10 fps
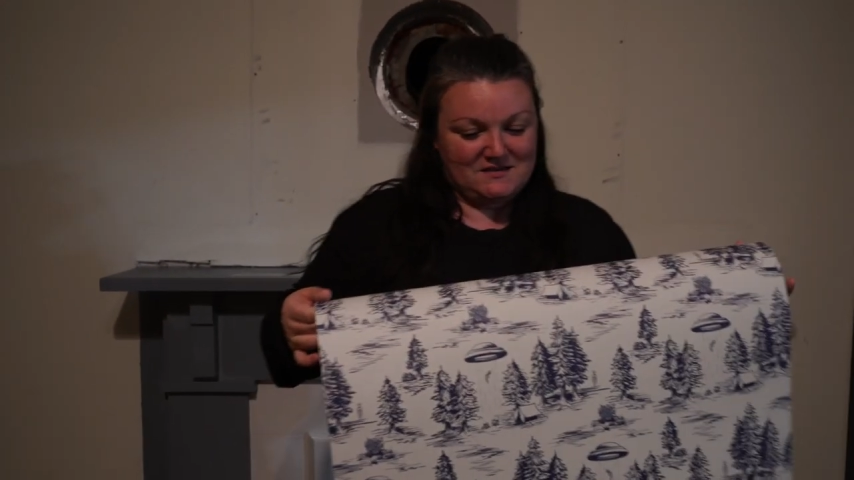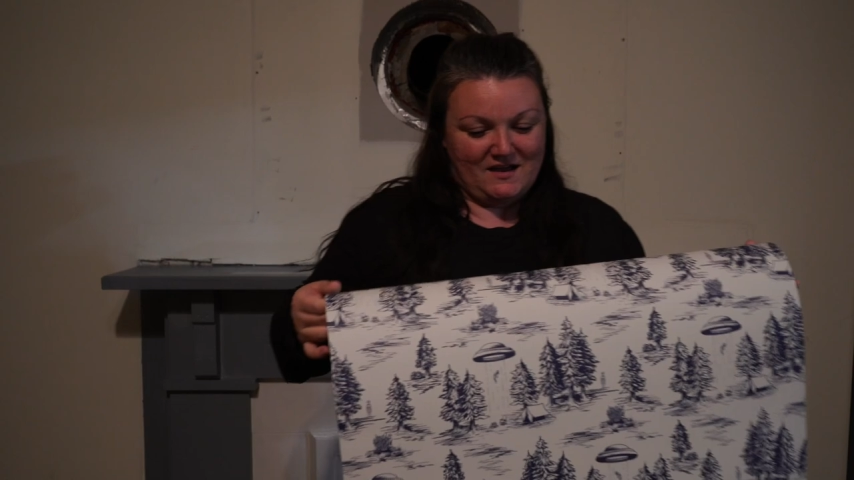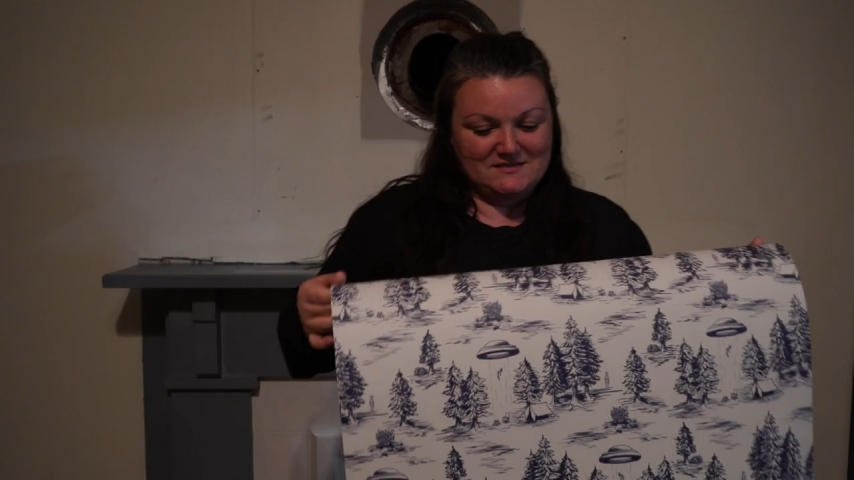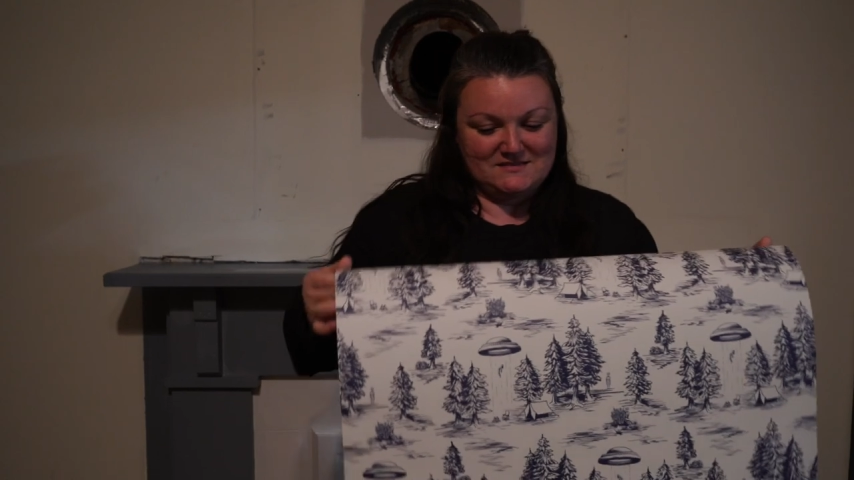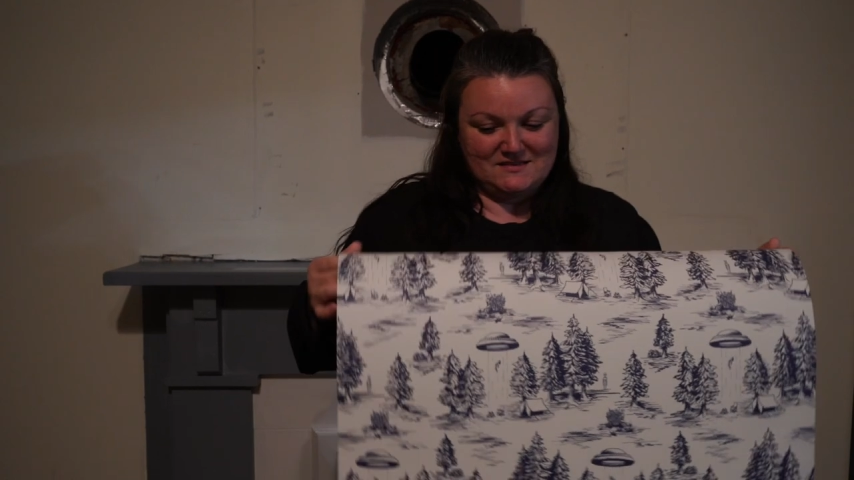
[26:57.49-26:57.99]

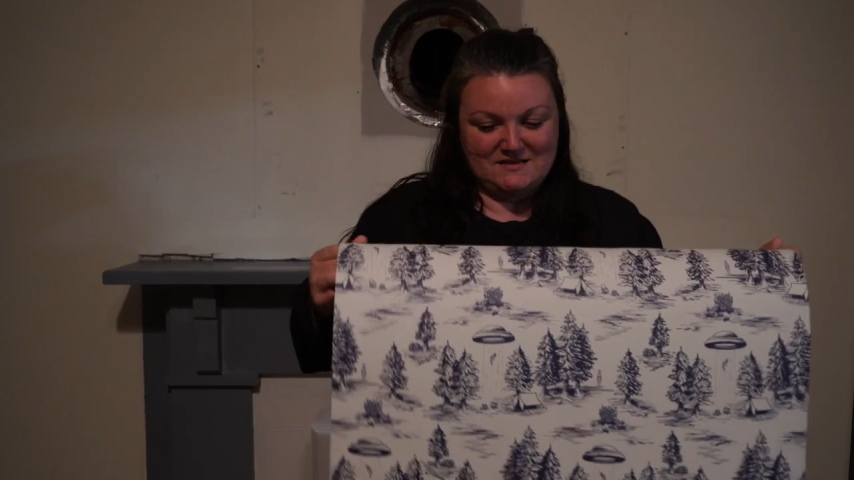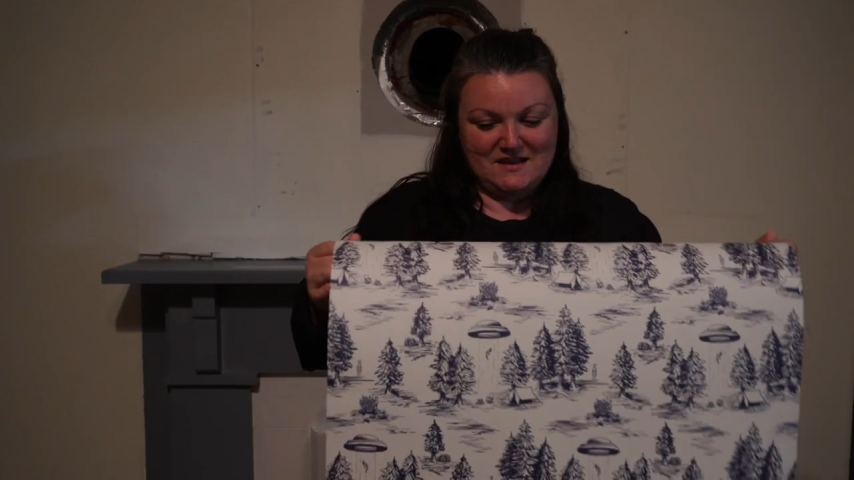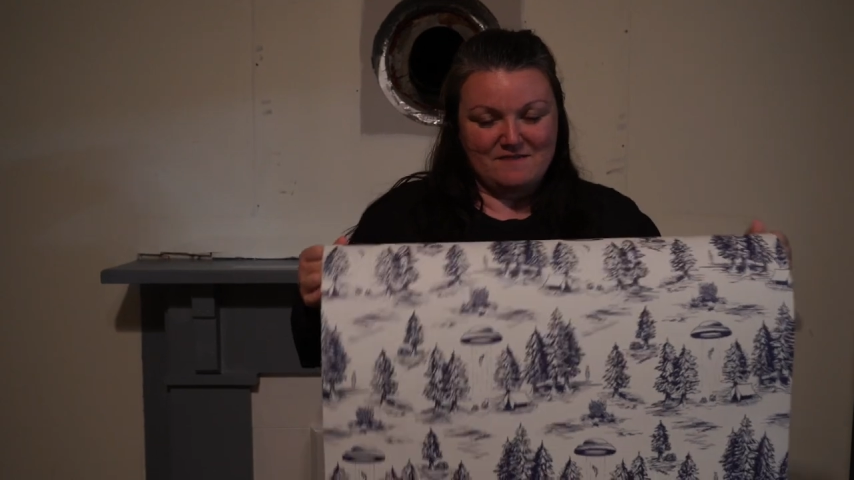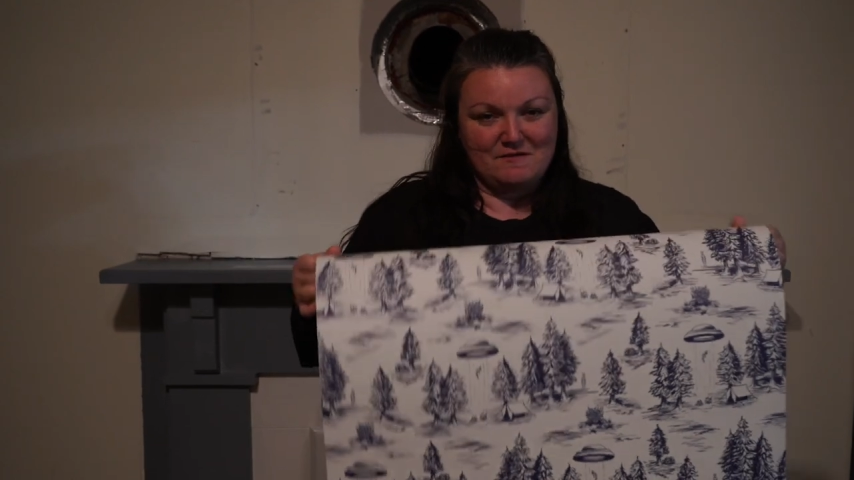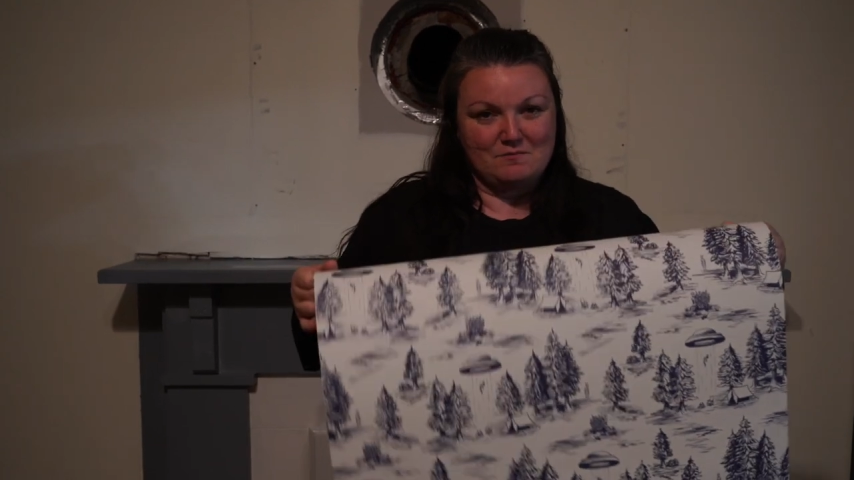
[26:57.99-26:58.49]
ties in the
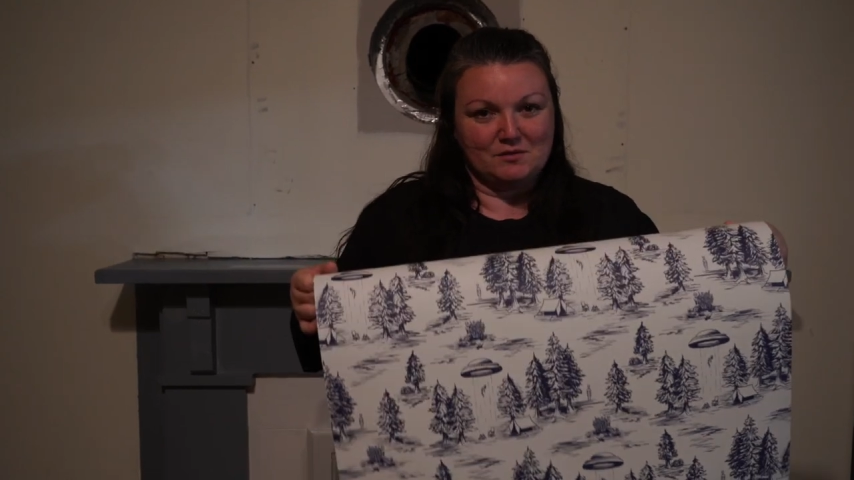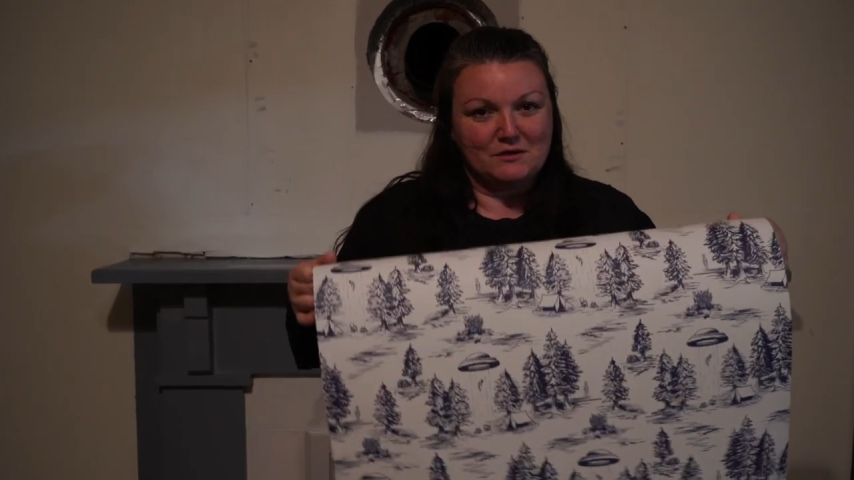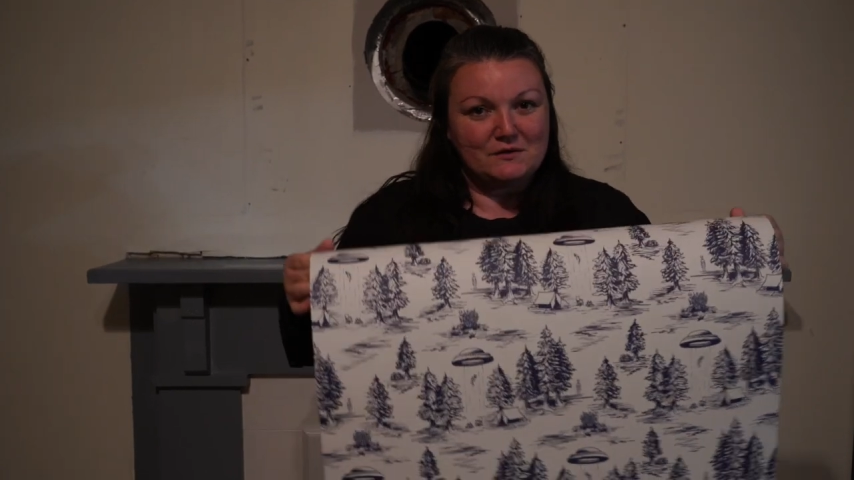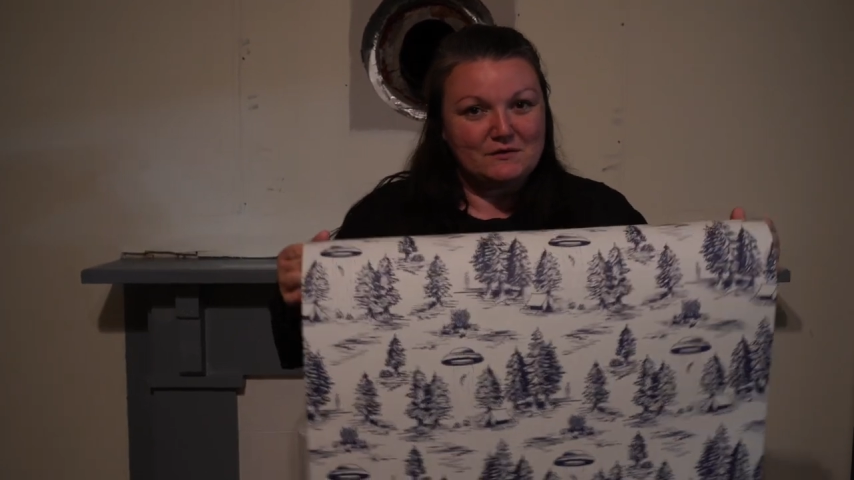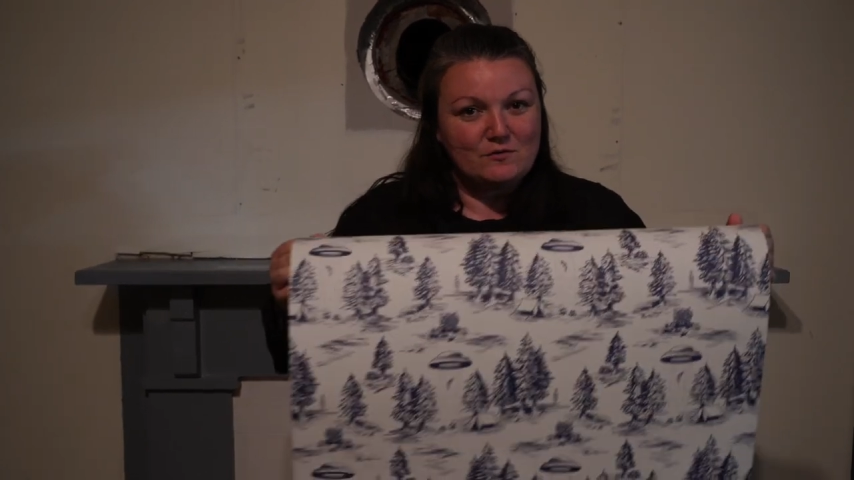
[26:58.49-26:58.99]
navy
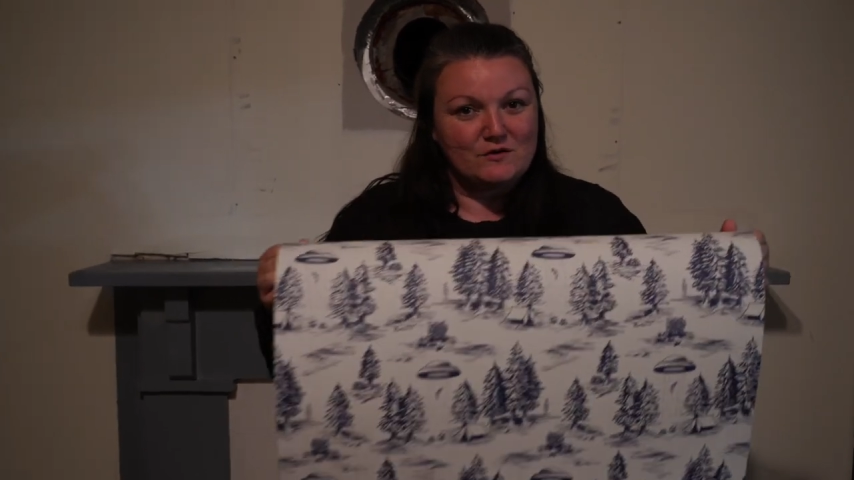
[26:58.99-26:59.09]
blue,